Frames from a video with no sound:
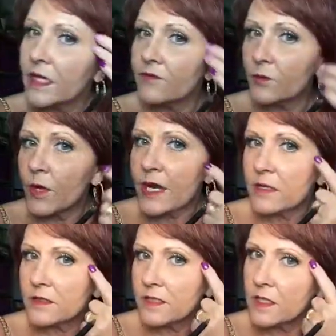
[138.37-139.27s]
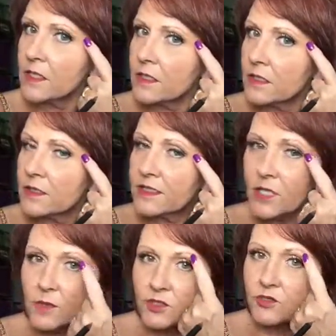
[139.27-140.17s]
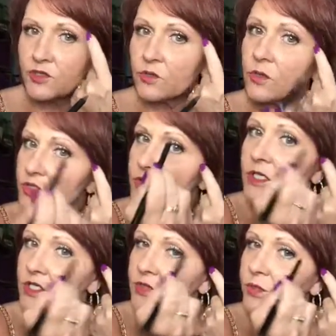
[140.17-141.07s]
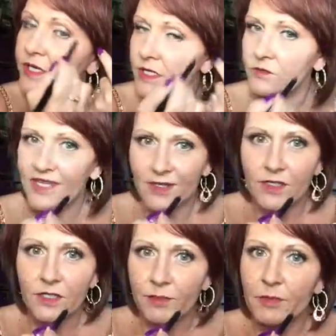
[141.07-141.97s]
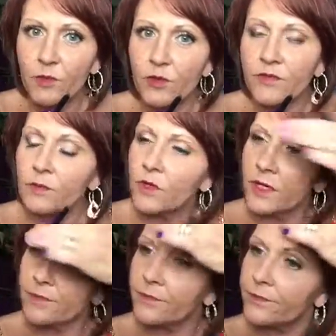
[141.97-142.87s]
If your brows stop too short, you can just bring it on down a little bit more if you want.